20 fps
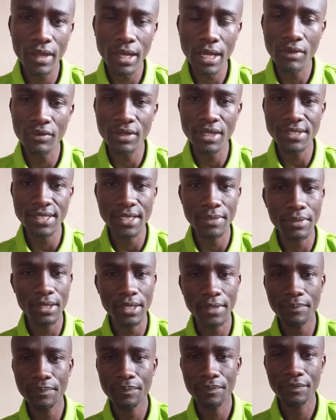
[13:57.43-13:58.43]
the county
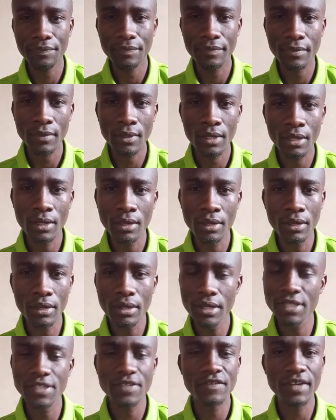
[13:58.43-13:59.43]
assembly.
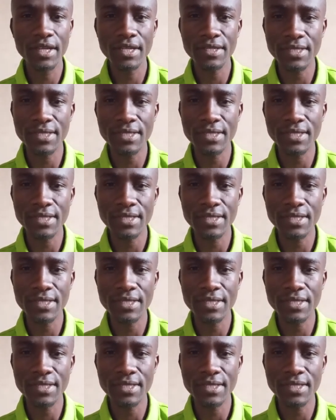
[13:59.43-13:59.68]
It is very